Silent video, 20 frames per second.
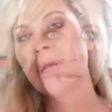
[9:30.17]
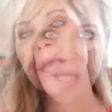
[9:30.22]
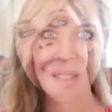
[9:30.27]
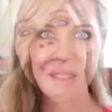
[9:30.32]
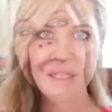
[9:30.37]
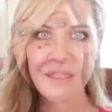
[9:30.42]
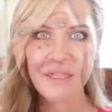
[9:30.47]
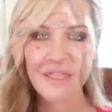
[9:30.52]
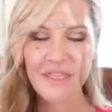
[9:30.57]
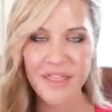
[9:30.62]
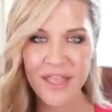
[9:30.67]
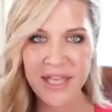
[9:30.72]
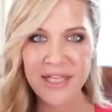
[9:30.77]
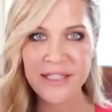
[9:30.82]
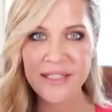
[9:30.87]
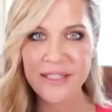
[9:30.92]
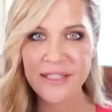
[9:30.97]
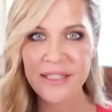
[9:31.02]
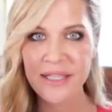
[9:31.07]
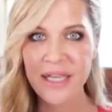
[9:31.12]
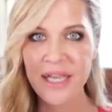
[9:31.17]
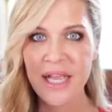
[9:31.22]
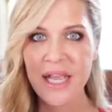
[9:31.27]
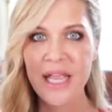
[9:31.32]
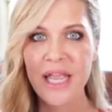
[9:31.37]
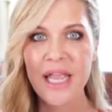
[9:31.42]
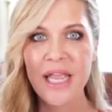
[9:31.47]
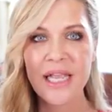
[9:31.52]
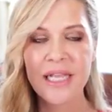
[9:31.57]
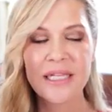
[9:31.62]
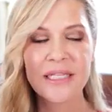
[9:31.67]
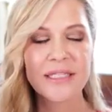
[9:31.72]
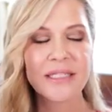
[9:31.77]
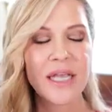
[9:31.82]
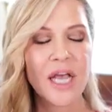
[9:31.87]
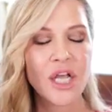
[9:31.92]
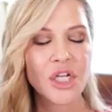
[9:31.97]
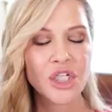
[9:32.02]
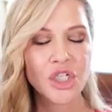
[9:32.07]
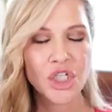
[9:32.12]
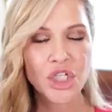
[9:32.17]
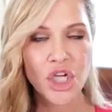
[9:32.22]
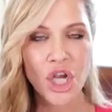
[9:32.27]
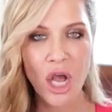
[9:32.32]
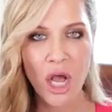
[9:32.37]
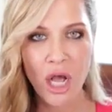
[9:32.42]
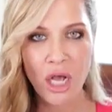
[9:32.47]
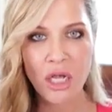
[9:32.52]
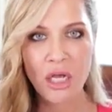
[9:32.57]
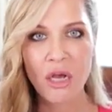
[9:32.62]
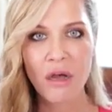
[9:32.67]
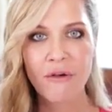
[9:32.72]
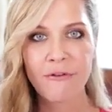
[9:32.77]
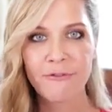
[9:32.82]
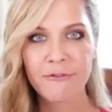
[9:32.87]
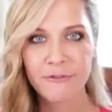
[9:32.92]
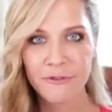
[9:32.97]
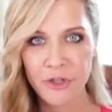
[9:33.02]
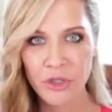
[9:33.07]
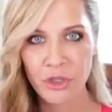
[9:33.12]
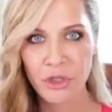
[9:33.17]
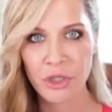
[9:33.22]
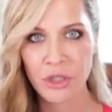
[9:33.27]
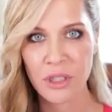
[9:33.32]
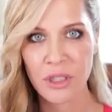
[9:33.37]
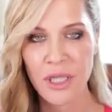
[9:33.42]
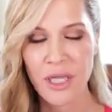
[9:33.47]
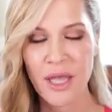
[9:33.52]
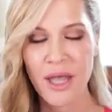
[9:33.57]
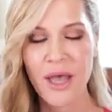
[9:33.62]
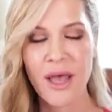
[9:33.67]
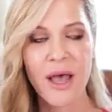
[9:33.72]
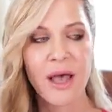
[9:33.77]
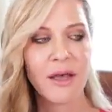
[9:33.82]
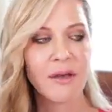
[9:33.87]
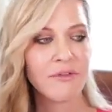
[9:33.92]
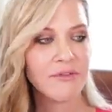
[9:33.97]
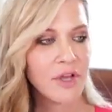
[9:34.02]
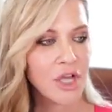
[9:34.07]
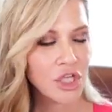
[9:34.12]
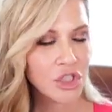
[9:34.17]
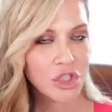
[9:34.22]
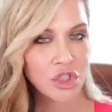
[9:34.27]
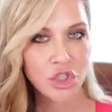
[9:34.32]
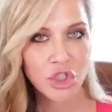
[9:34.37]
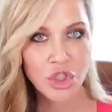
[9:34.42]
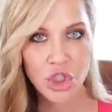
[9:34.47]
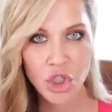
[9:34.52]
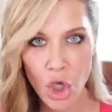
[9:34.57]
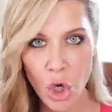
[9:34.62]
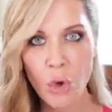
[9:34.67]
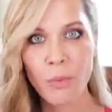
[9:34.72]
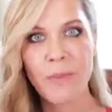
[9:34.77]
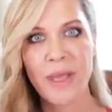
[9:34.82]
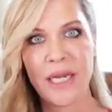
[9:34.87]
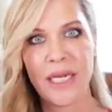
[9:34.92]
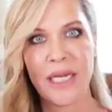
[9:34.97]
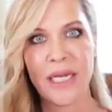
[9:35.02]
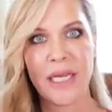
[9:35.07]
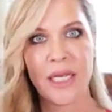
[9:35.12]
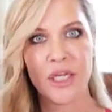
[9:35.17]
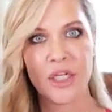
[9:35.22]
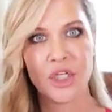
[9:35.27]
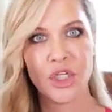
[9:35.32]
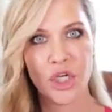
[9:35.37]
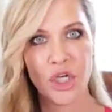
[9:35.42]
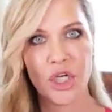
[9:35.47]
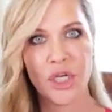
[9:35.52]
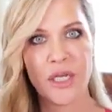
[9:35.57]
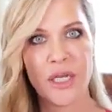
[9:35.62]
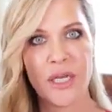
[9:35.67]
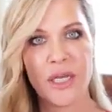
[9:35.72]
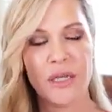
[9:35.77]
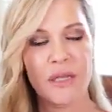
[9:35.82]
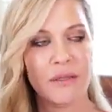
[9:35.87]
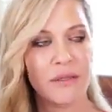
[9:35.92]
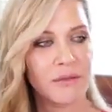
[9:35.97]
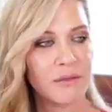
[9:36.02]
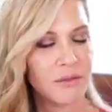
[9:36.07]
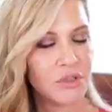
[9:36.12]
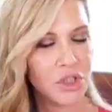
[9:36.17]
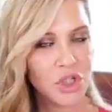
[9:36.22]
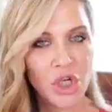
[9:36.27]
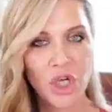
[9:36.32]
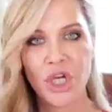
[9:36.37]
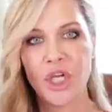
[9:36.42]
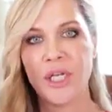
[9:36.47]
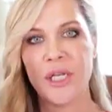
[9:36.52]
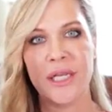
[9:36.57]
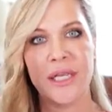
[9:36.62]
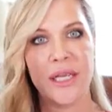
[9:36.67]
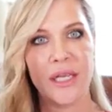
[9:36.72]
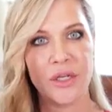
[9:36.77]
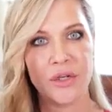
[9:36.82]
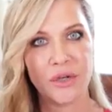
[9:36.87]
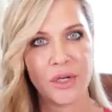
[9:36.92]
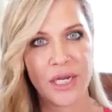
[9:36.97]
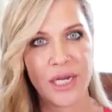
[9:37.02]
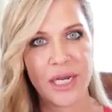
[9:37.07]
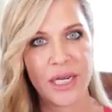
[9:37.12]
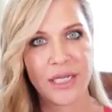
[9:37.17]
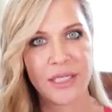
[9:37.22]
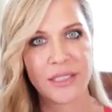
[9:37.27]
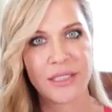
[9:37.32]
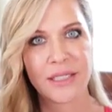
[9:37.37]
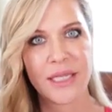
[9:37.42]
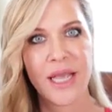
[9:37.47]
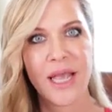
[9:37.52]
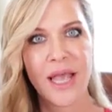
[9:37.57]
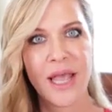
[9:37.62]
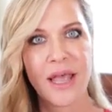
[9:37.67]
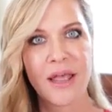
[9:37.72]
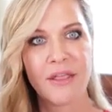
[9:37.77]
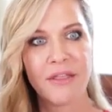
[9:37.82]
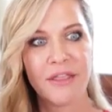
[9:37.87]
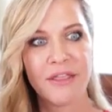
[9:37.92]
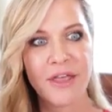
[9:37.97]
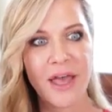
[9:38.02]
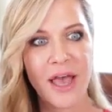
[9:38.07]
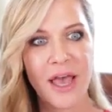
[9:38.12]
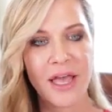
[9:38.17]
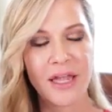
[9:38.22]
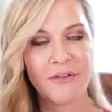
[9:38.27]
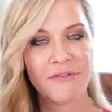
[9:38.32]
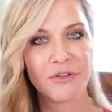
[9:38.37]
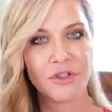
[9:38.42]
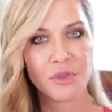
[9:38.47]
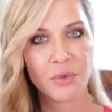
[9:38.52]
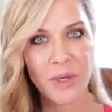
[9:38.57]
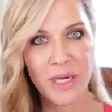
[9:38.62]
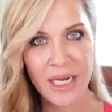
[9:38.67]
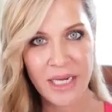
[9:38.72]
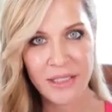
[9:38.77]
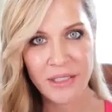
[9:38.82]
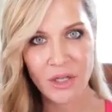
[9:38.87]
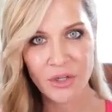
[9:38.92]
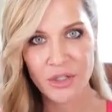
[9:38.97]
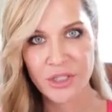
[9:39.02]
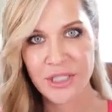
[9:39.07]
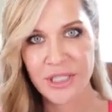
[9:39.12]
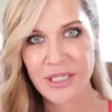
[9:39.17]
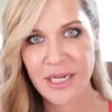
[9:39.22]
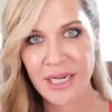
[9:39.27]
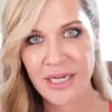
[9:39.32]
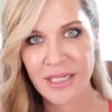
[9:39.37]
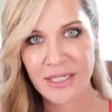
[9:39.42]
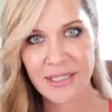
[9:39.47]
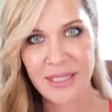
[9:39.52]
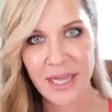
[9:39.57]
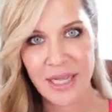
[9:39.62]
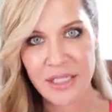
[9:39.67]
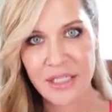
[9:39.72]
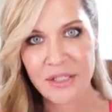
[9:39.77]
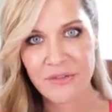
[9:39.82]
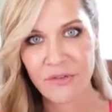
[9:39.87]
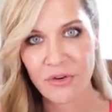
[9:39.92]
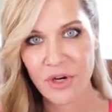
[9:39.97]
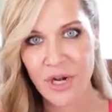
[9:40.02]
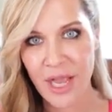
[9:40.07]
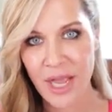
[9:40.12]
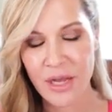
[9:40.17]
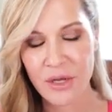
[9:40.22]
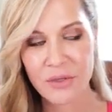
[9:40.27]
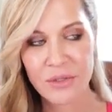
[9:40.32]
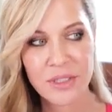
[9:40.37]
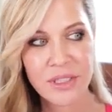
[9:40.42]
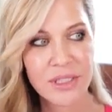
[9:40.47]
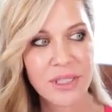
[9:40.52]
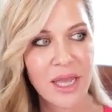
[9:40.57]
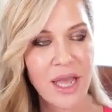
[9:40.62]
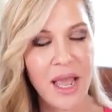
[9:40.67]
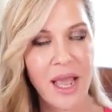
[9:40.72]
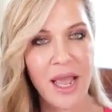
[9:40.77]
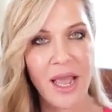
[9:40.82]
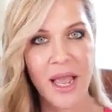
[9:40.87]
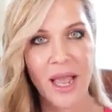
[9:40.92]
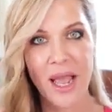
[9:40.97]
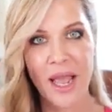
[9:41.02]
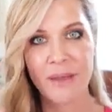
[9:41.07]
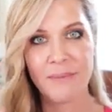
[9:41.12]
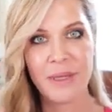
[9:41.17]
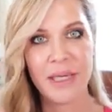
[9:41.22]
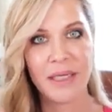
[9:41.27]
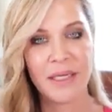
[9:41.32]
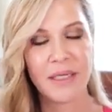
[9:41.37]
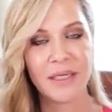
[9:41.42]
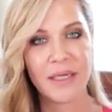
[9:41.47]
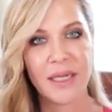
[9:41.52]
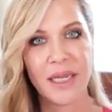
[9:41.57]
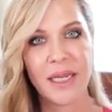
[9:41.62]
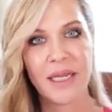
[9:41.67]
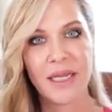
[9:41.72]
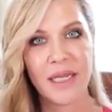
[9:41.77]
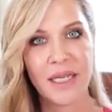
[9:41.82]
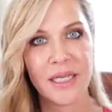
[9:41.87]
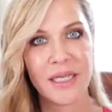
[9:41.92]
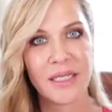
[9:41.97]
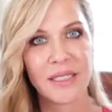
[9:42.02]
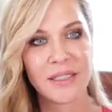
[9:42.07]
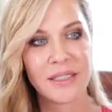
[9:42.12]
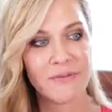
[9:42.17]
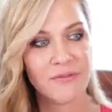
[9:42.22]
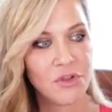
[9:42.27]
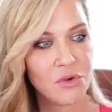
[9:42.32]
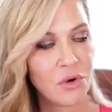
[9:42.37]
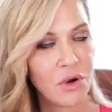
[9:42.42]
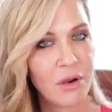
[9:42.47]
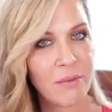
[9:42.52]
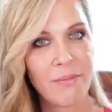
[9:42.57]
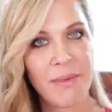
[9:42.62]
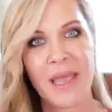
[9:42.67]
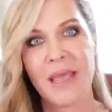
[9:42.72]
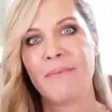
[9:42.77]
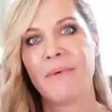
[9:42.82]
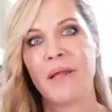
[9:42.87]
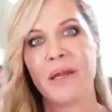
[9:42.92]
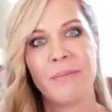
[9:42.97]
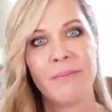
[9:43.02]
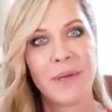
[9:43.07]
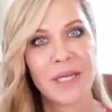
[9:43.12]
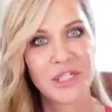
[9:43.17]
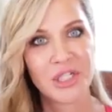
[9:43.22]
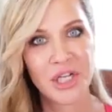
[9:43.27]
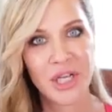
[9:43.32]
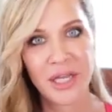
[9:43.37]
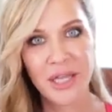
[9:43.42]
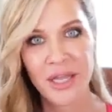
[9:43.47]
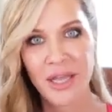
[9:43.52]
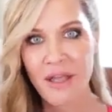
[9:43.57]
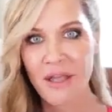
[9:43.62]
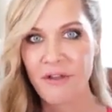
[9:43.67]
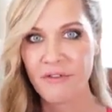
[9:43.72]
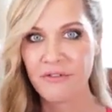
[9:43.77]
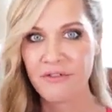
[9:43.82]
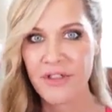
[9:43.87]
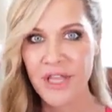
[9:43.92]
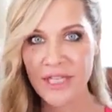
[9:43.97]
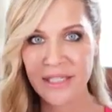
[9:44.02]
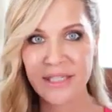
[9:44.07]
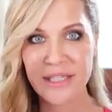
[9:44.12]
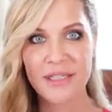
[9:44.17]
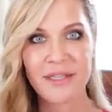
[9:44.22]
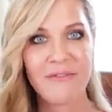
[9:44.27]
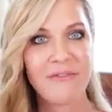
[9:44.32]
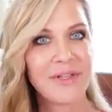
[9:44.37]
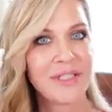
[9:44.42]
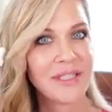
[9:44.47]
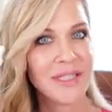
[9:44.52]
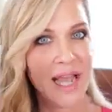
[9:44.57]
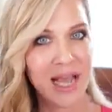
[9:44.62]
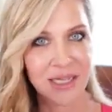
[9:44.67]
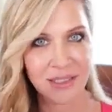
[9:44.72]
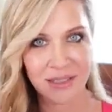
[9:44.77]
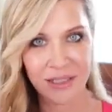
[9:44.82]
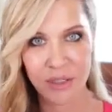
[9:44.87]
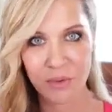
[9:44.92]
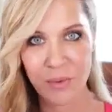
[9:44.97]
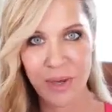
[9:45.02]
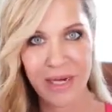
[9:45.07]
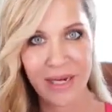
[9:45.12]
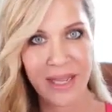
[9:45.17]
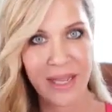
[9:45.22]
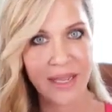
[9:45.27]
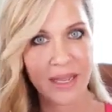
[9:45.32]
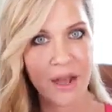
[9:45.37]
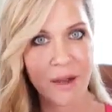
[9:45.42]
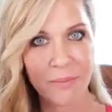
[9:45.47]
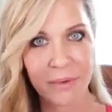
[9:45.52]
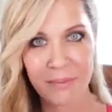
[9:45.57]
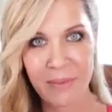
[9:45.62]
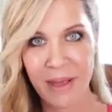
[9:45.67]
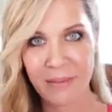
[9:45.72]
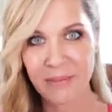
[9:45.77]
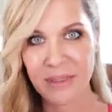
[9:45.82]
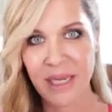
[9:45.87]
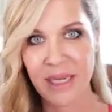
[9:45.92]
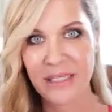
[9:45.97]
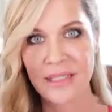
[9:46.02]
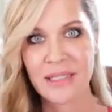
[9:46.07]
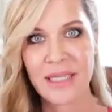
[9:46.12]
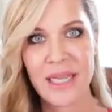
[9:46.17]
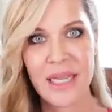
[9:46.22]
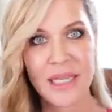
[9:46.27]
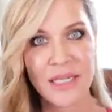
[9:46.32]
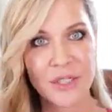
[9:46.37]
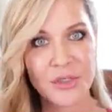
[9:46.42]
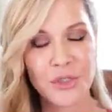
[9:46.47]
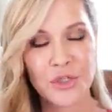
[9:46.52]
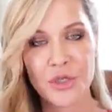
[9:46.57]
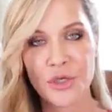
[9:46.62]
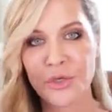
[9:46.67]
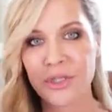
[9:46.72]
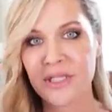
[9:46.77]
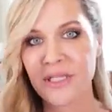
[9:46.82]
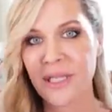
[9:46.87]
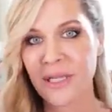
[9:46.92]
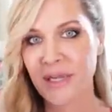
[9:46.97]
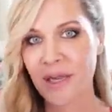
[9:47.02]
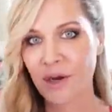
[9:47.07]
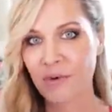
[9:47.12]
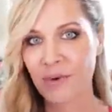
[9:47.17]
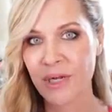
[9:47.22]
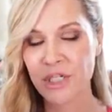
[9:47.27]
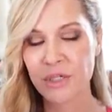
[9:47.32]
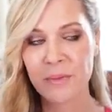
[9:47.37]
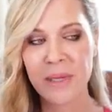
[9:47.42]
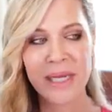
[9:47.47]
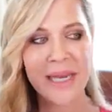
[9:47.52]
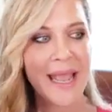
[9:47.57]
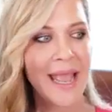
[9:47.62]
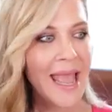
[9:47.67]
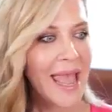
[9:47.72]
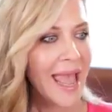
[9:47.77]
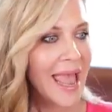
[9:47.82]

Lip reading: but this is chock full of so many good good ingredients that for $28.90 for an ounce, I mean, it is, if you are a babe on a budget, this is a fantastic way to get copper peptides into your skincare regimen.